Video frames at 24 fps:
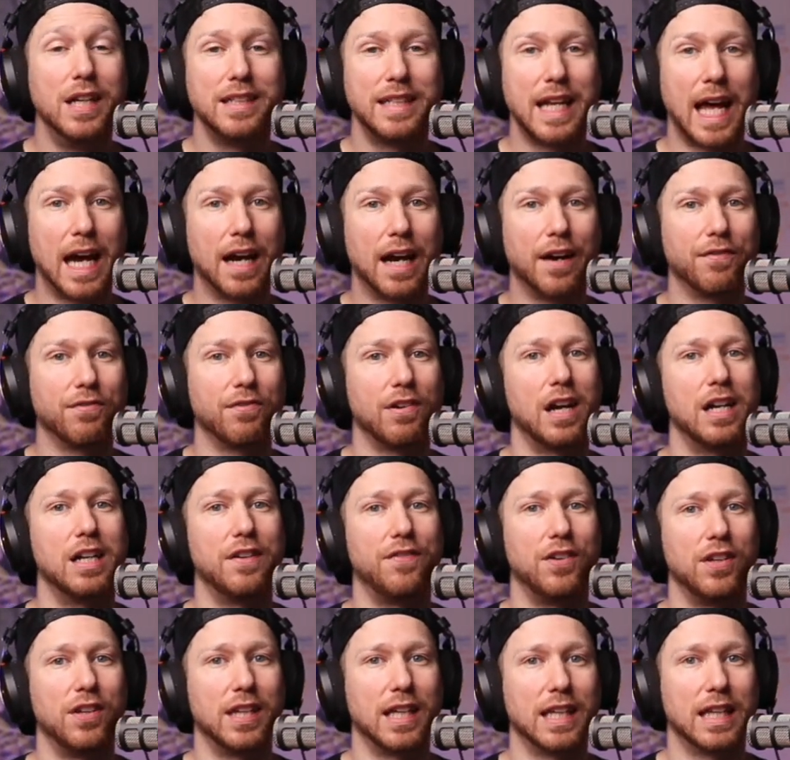Tag a friend
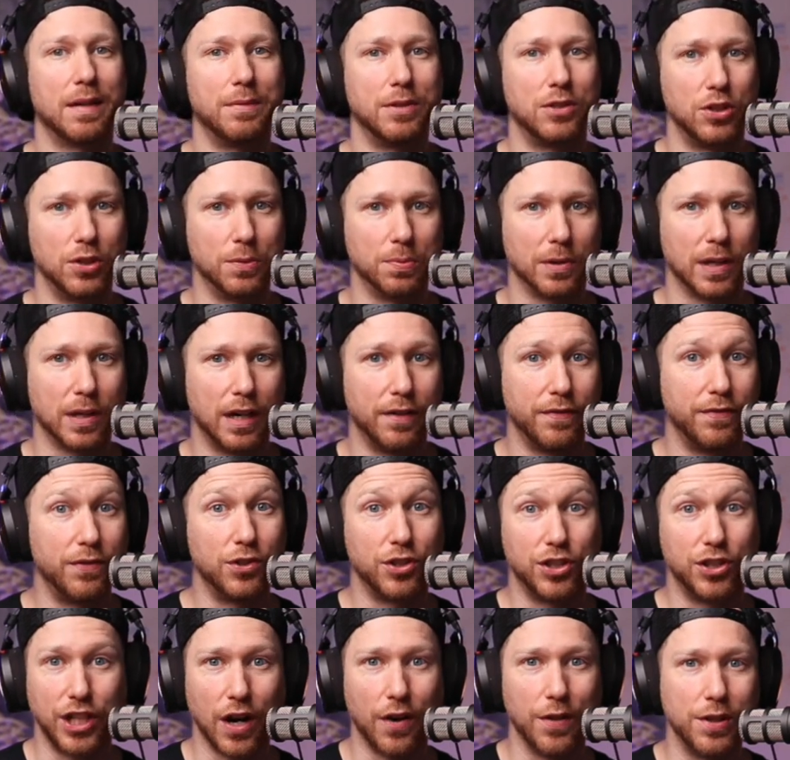if you think that'd be super
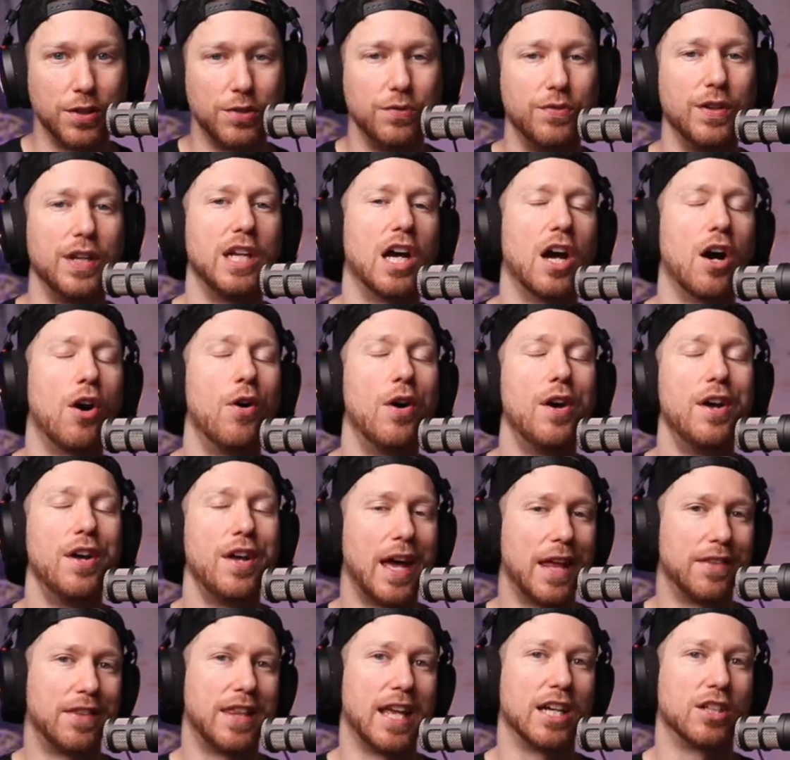helpful. Share this video,
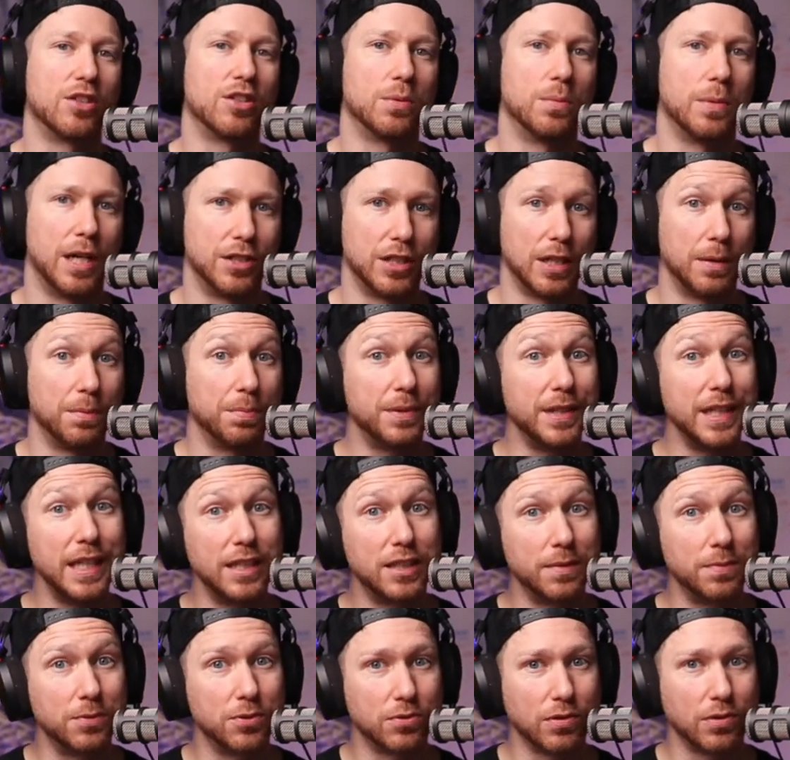and thanks so much. And
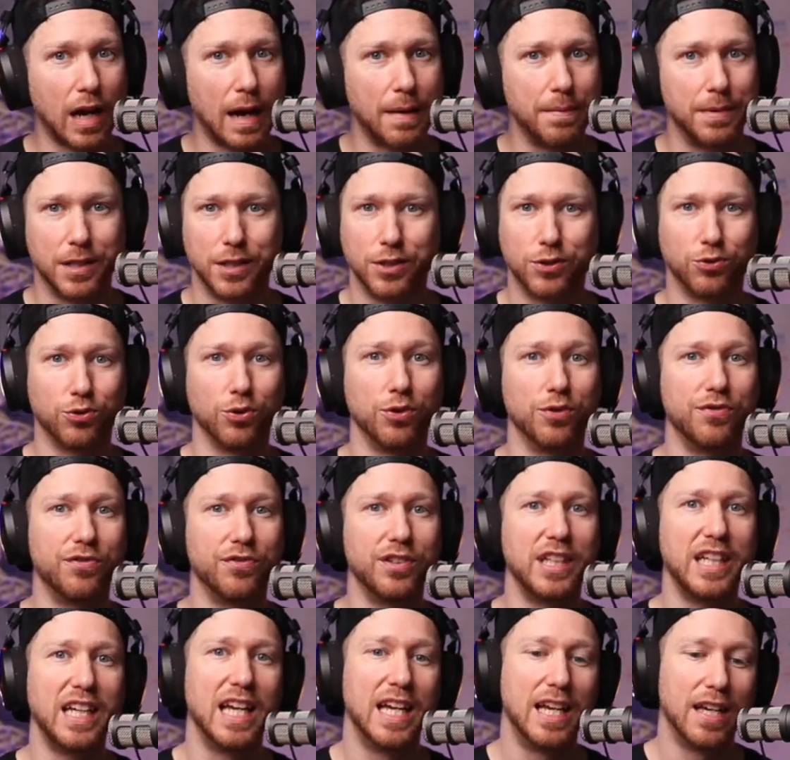please subscribe, because
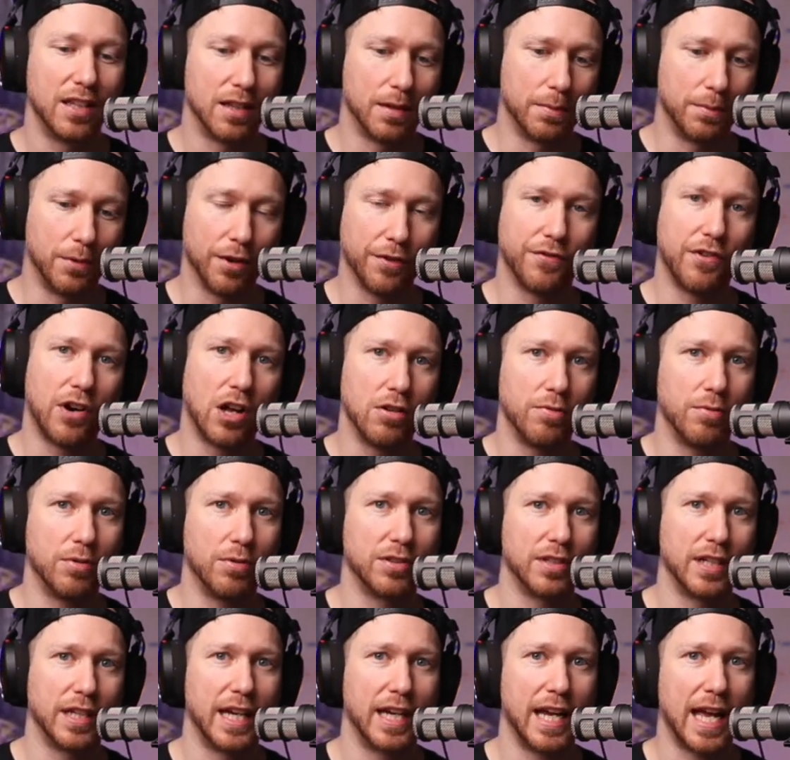truthfully, the more
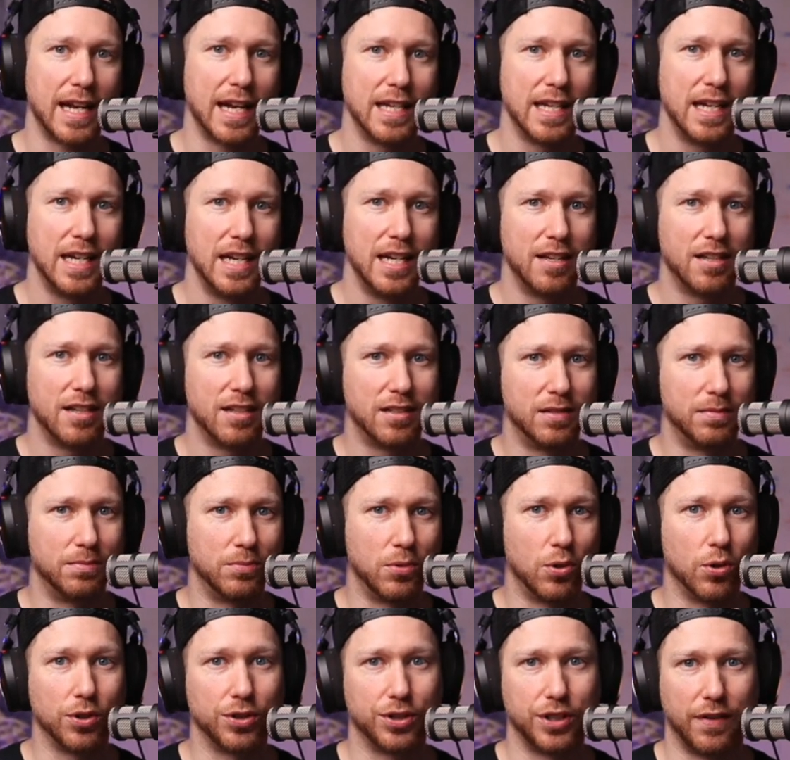followers I get, the
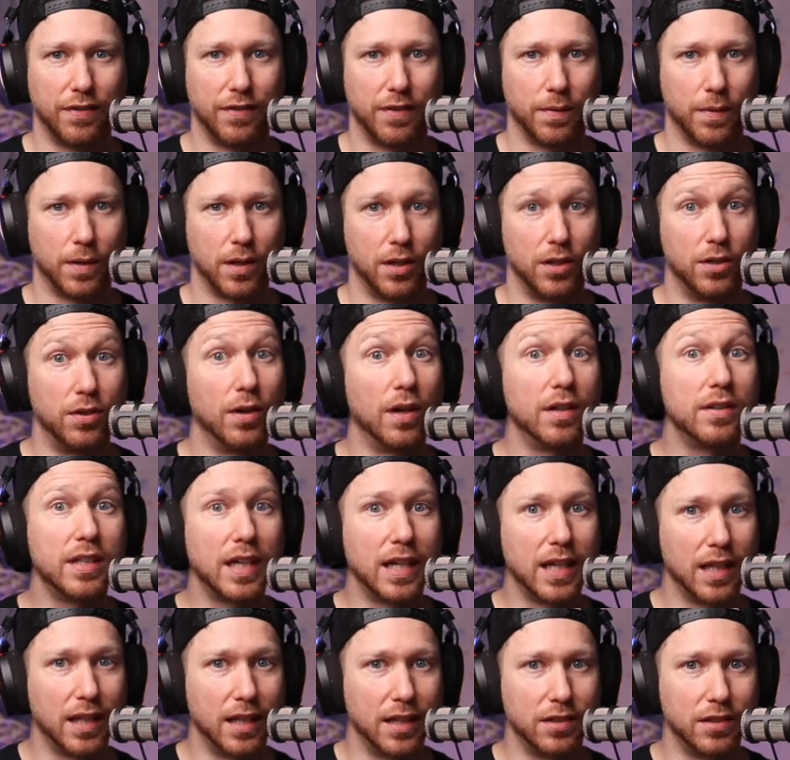more stuff I'm going to do. I'll tell
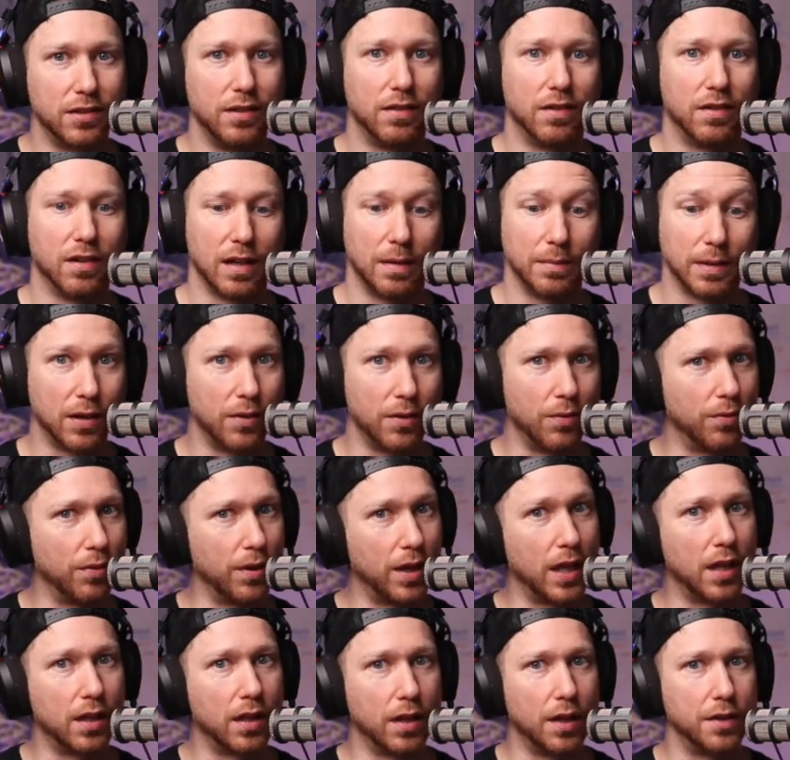you a little secret. I'm getting
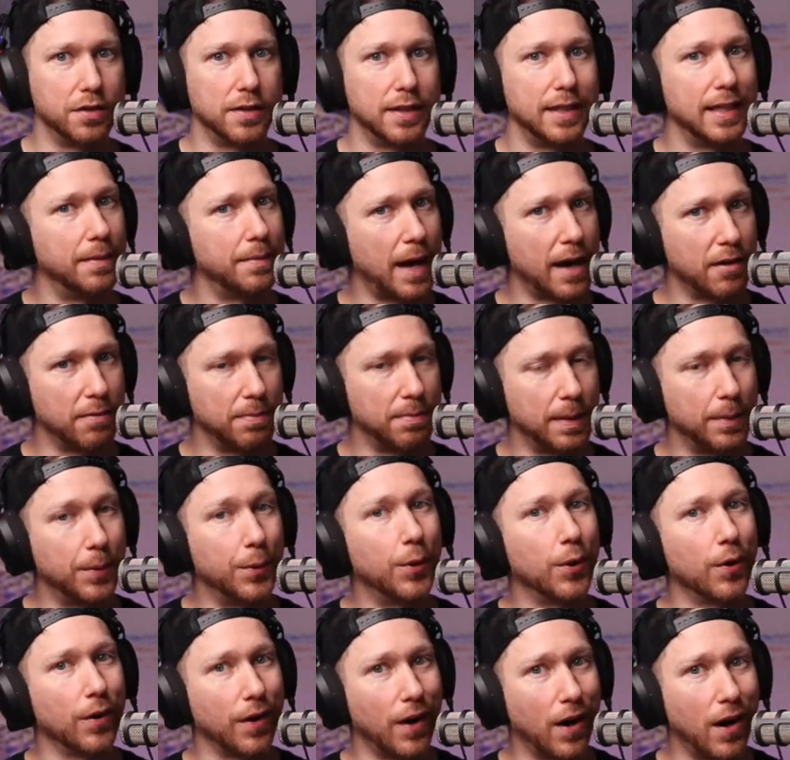really close to the amount of people
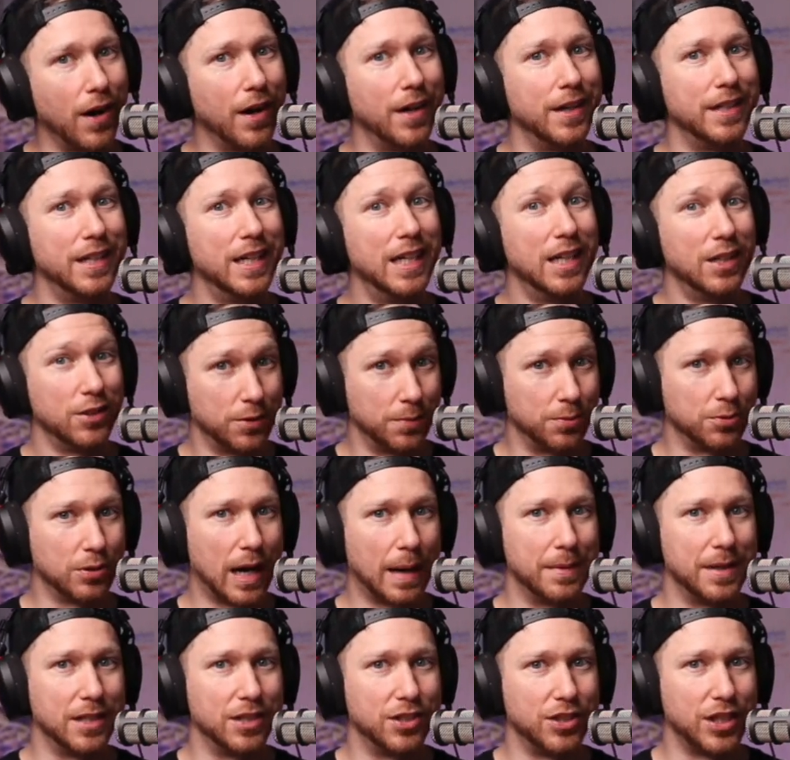who are on,
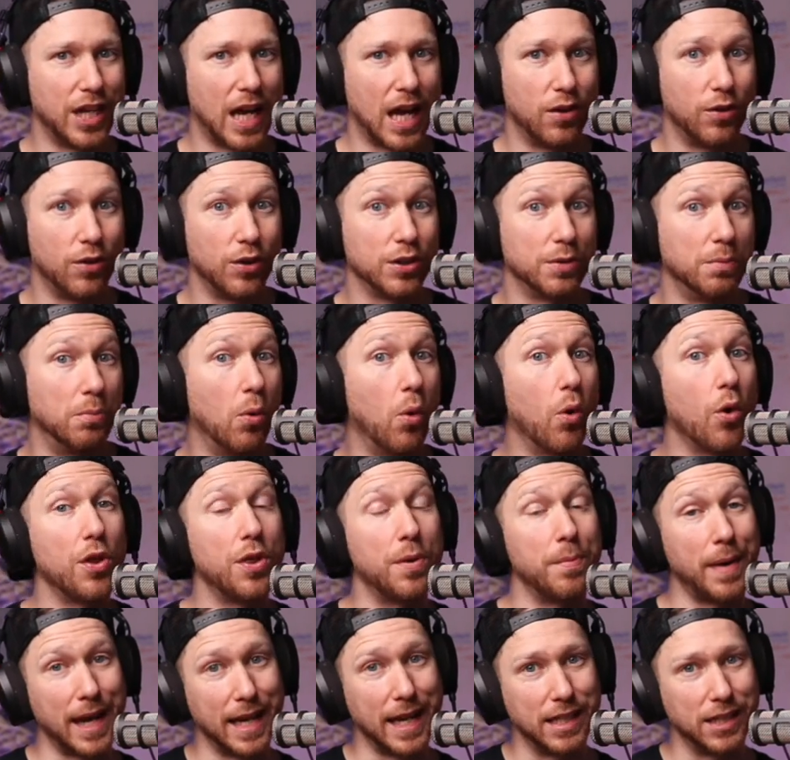subscribe to this channel, or more
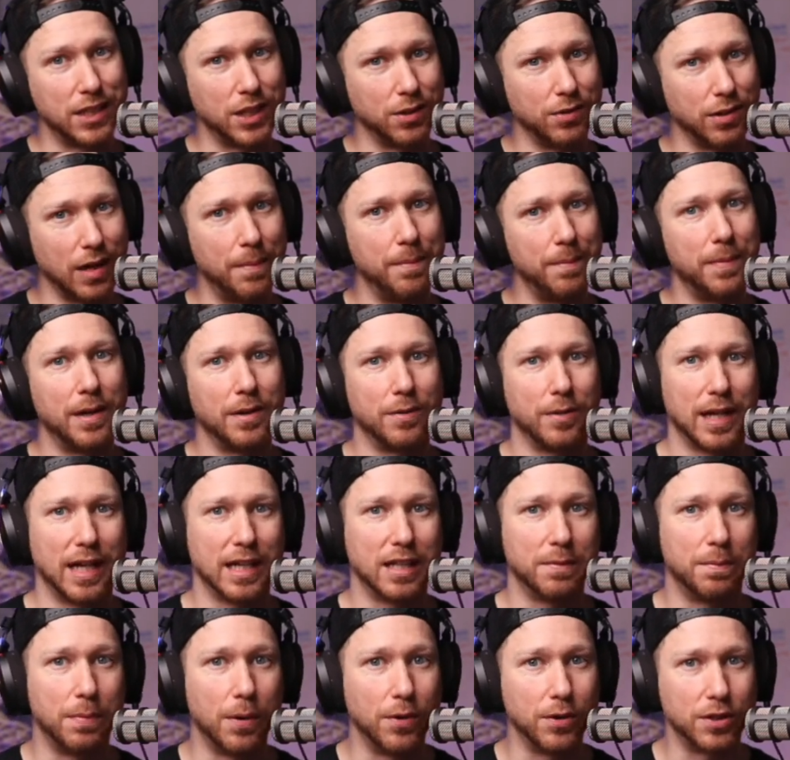than my Instagram page where I
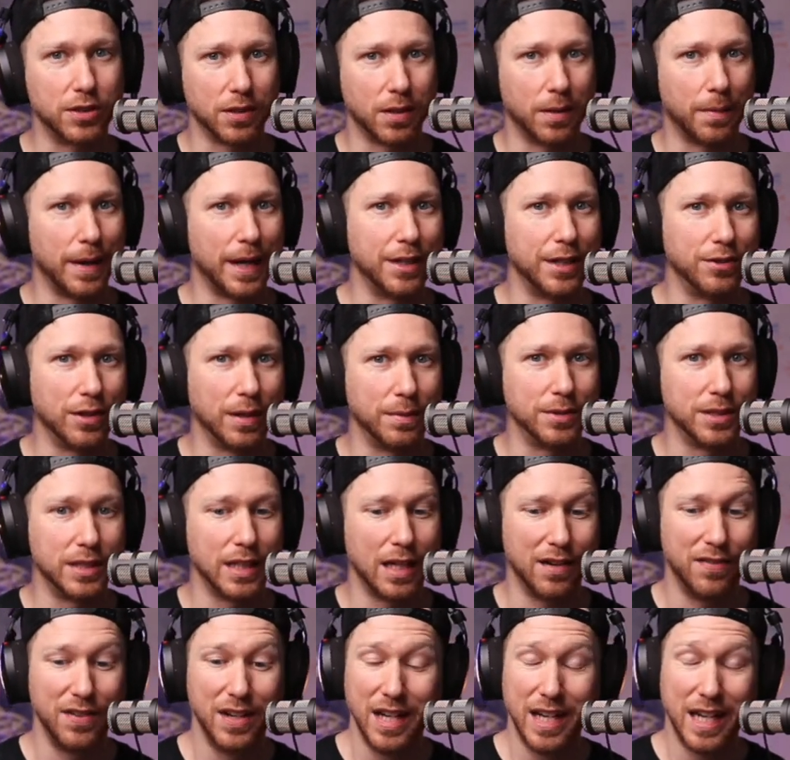like to post some of my drum
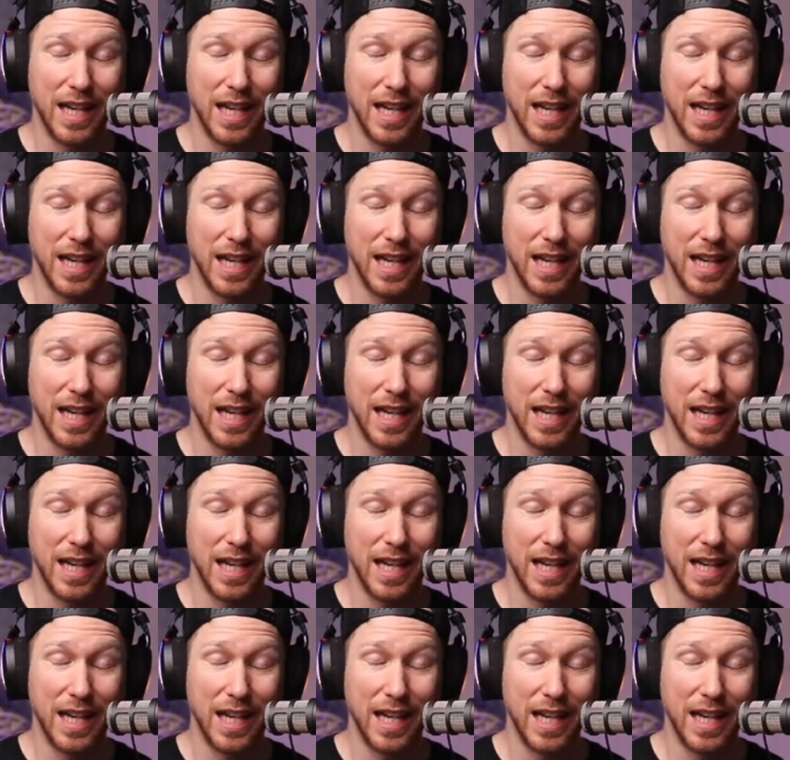stuff.